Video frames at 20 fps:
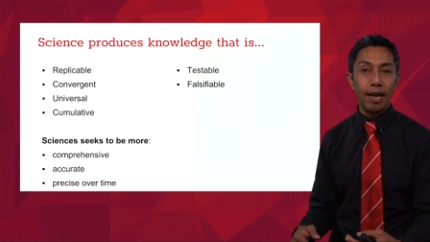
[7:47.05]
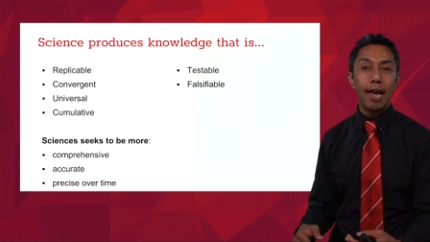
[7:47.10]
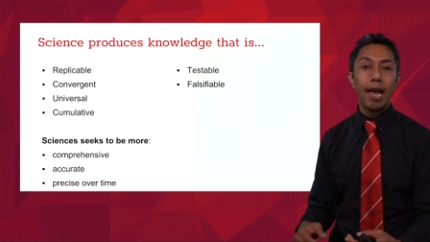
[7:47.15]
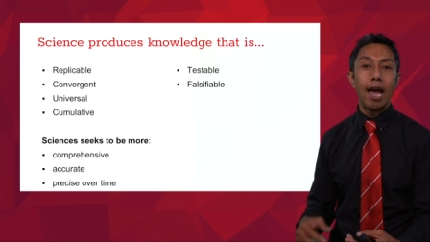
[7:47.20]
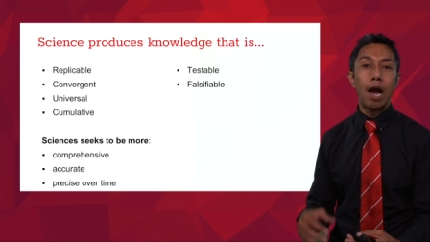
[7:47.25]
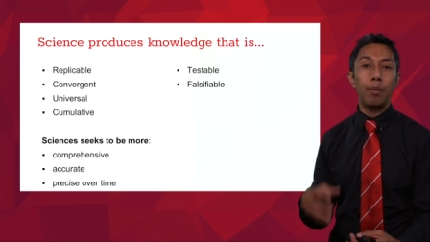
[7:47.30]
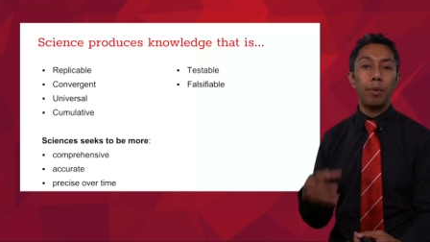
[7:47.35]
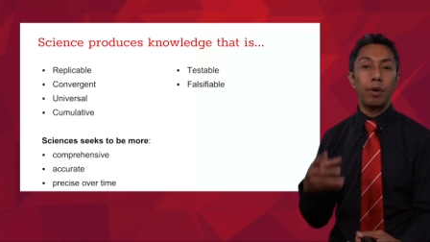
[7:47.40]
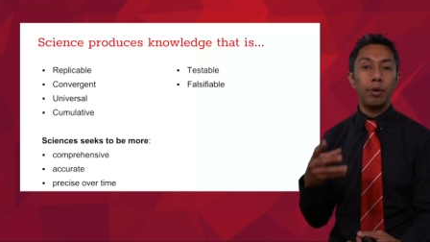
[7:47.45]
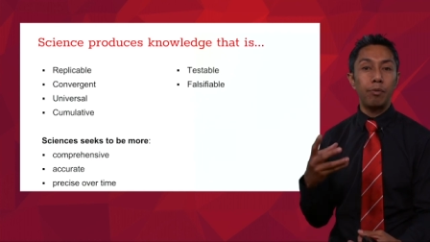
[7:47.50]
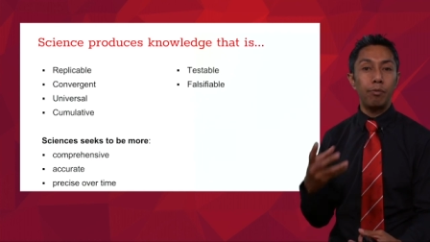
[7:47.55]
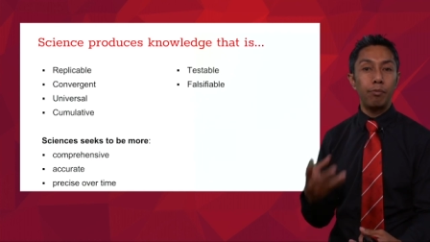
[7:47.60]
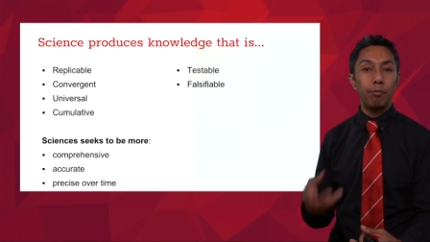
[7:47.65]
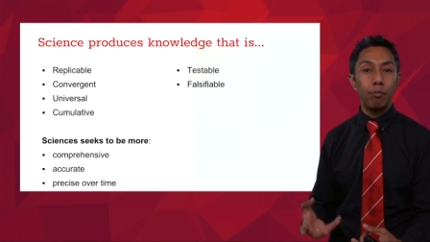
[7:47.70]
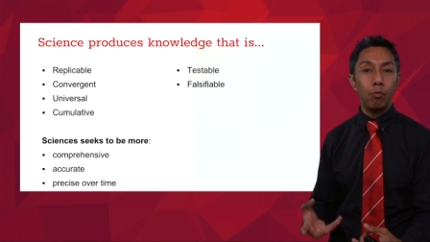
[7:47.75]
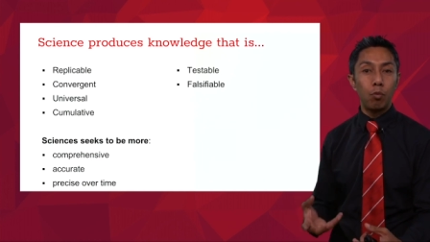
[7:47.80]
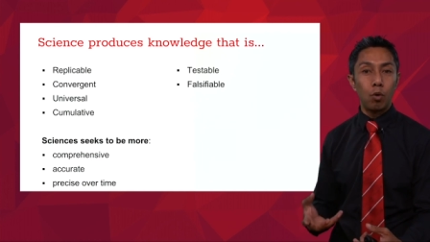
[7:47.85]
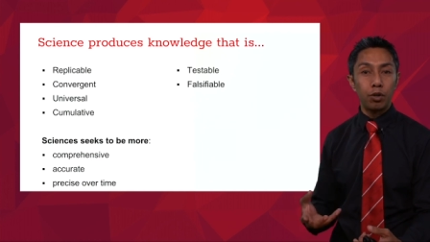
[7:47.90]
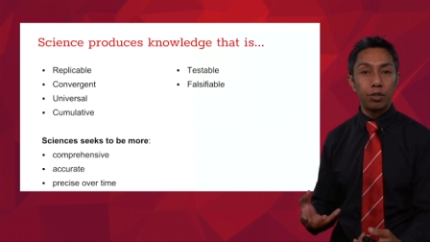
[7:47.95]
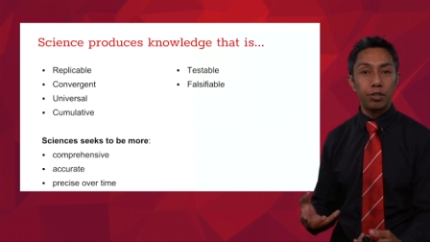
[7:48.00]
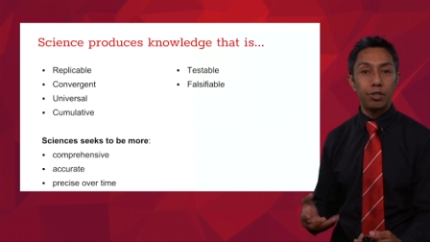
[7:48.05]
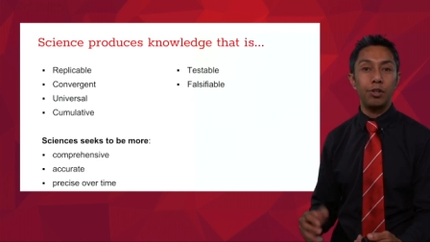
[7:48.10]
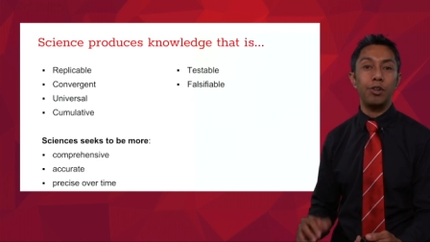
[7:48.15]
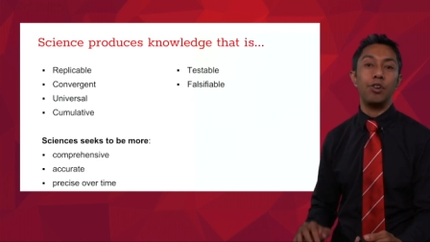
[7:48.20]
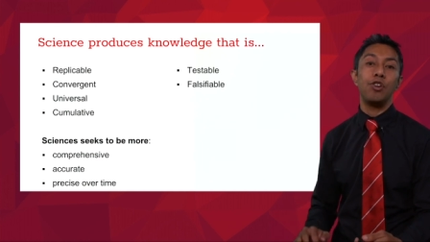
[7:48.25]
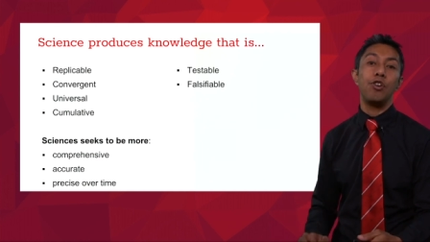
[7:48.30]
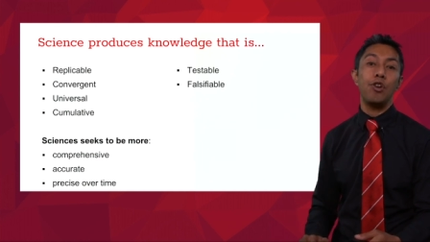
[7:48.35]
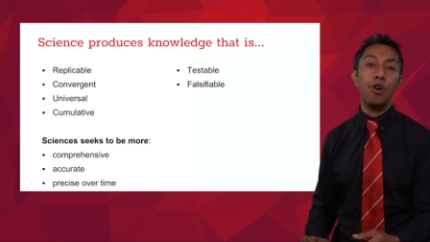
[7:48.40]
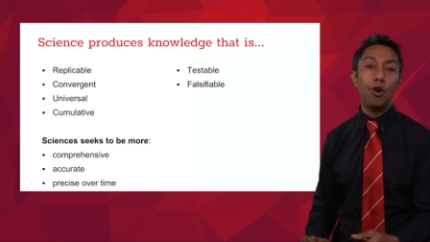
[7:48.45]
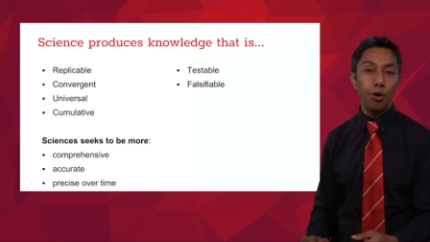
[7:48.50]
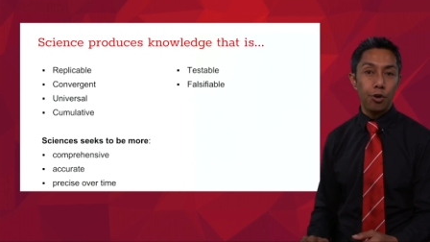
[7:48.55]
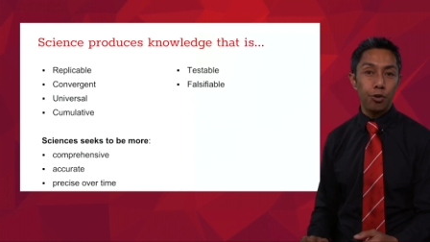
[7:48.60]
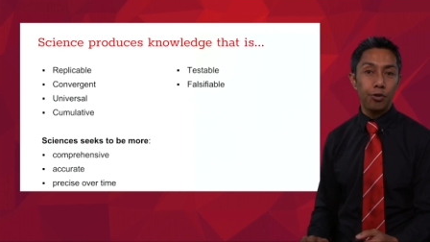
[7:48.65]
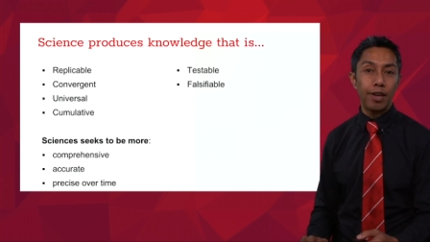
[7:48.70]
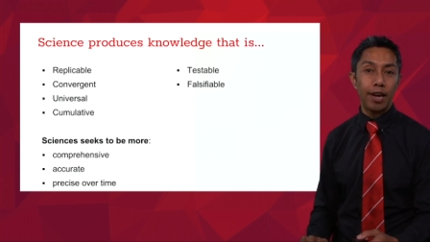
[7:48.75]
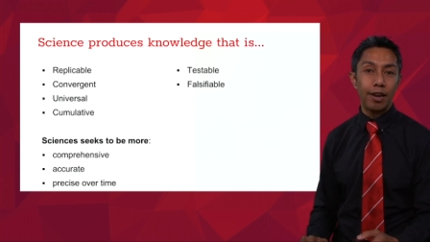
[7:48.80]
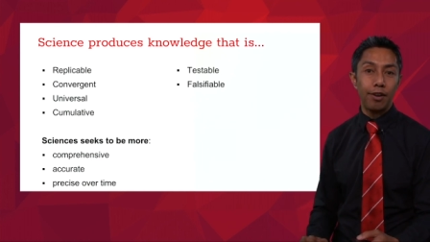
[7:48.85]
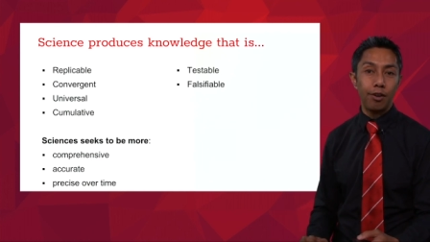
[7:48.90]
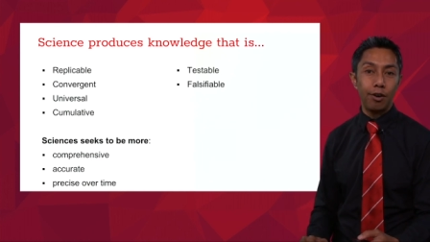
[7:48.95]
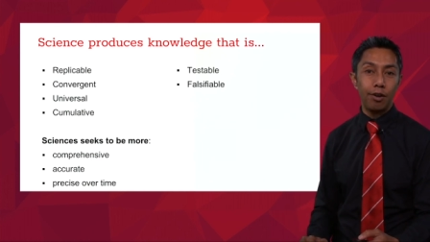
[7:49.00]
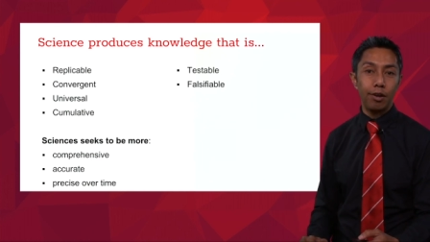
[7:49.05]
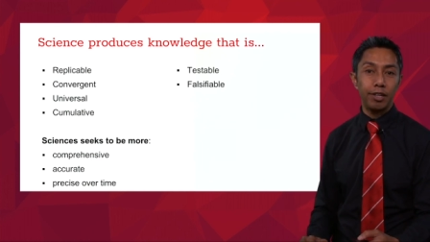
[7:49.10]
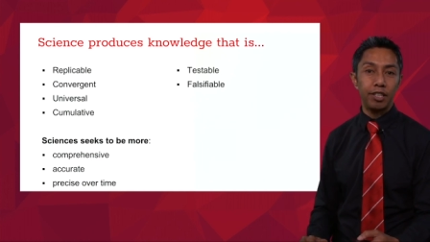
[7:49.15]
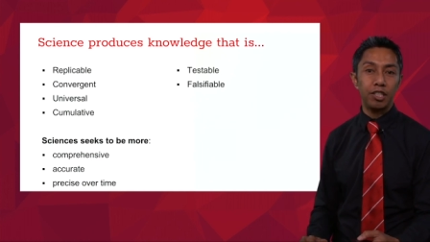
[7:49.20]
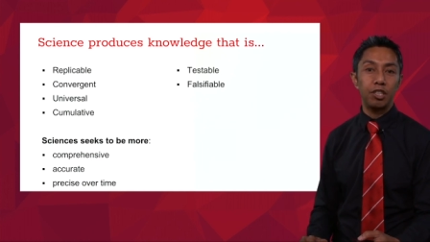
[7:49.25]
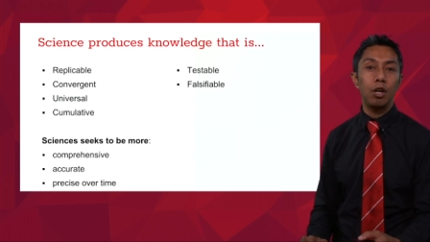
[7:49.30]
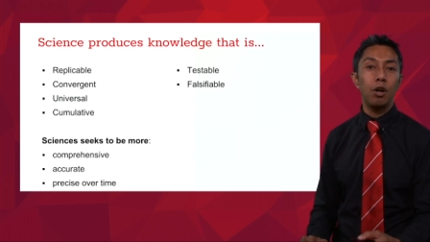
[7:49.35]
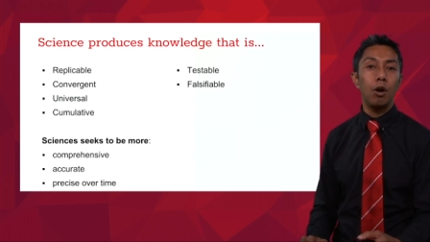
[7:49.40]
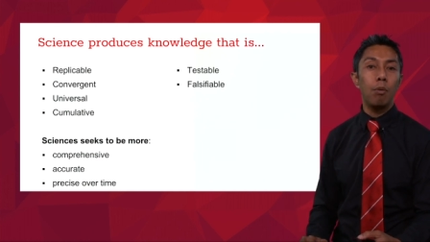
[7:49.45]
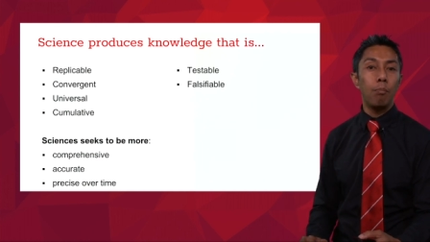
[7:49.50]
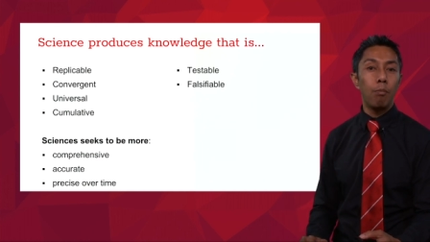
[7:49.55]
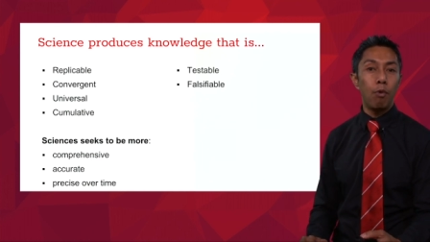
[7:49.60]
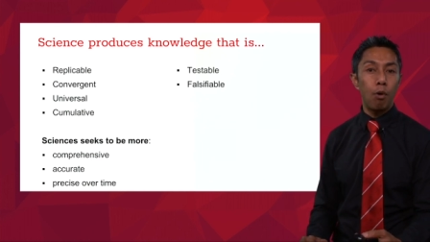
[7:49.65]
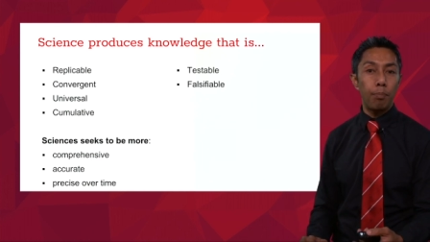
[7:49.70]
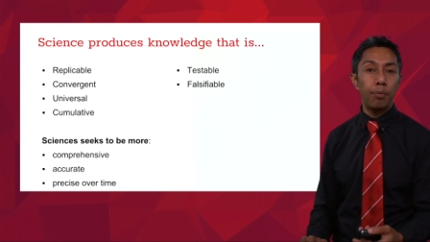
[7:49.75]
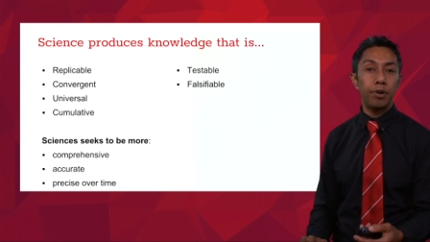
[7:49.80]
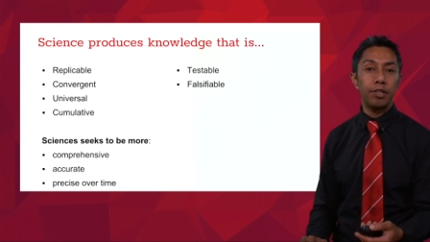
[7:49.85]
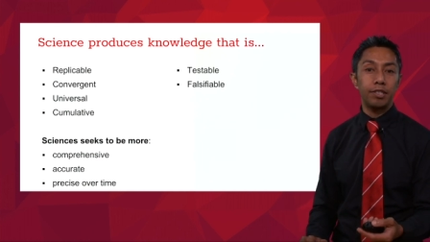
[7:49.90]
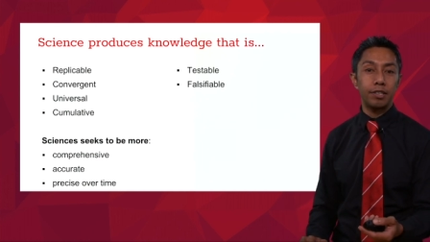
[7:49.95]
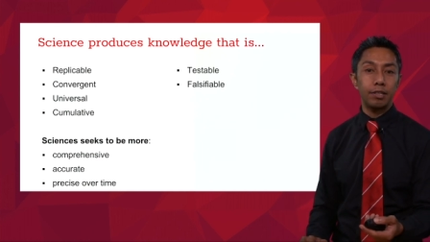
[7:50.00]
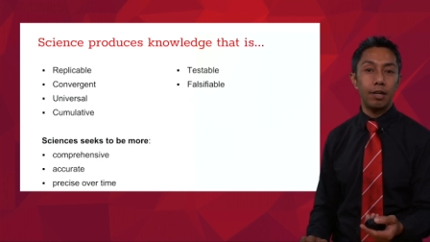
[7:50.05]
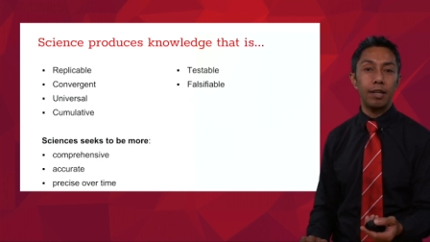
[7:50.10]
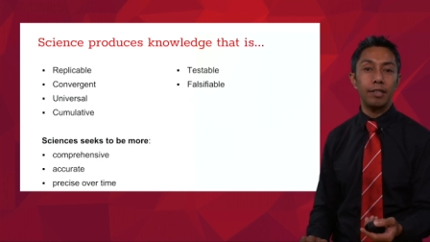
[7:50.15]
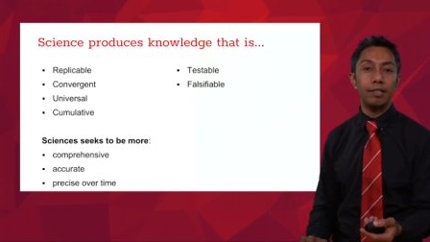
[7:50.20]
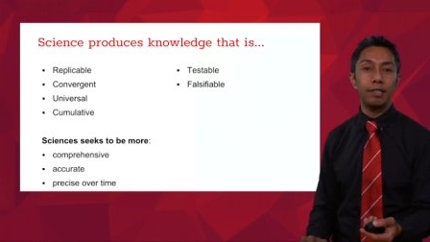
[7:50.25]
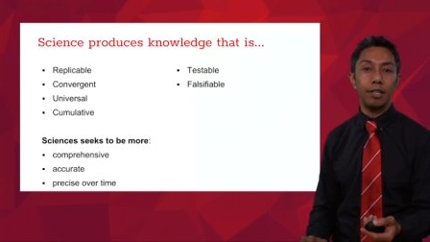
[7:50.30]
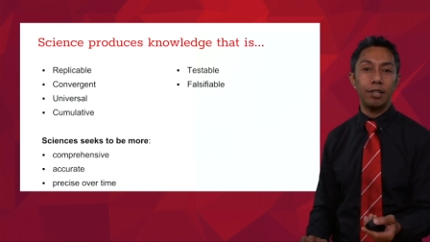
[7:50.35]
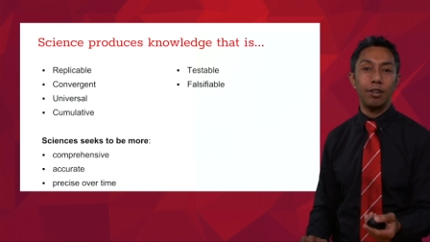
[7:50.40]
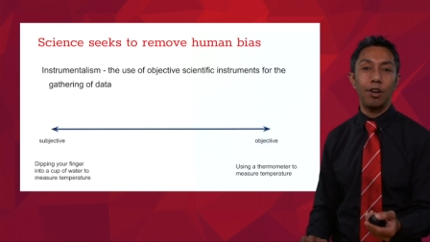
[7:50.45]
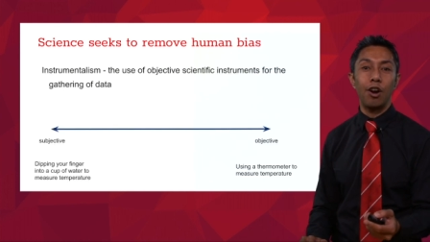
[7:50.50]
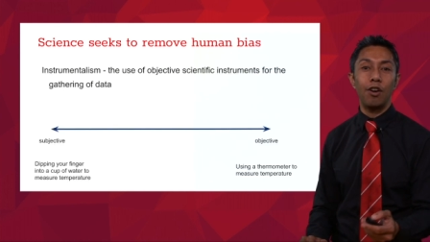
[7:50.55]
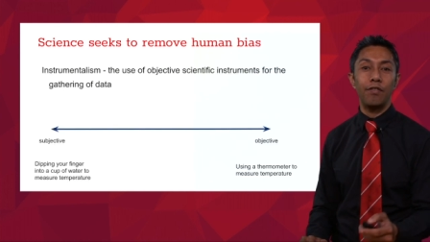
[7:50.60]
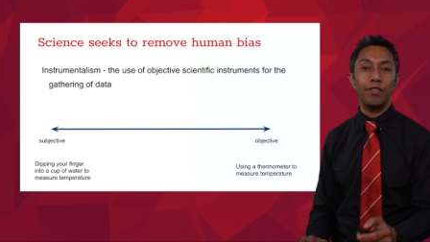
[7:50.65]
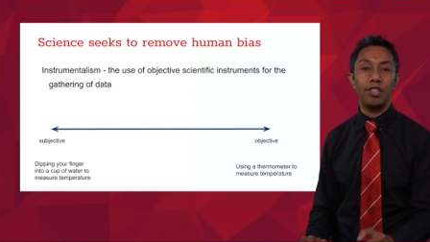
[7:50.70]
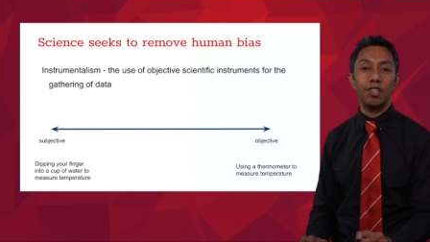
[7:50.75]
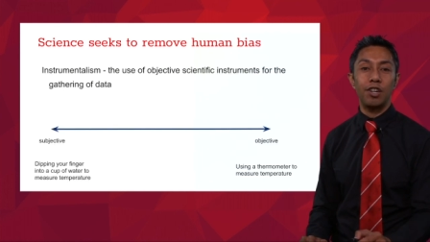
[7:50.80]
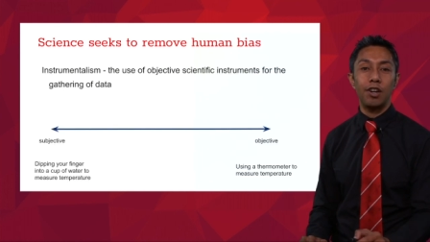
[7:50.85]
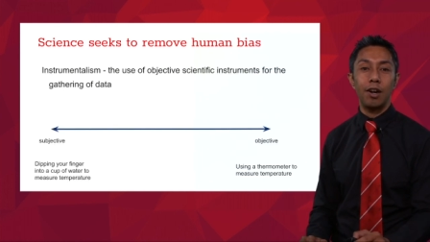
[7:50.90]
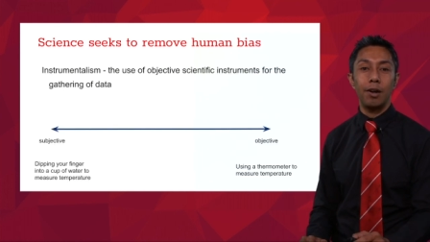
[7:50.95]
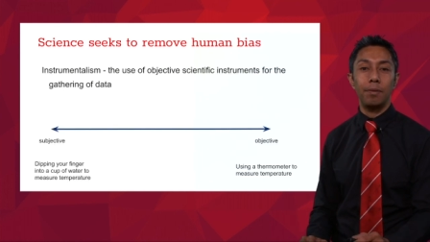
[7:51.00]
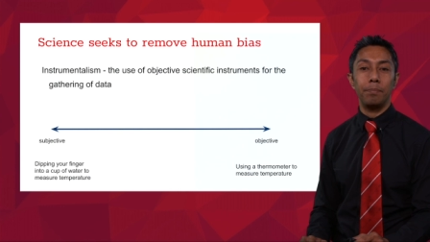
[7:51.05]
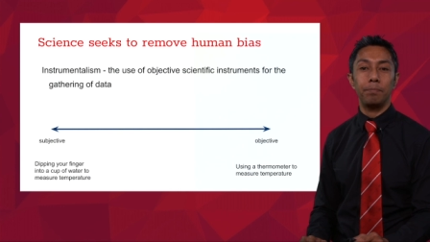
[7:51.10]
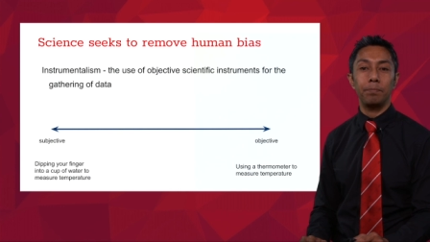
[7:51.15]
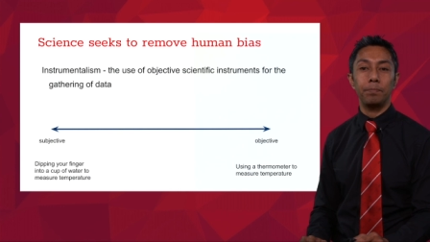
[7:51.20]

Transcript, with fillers: and we want to know that knowledge more precisely over time.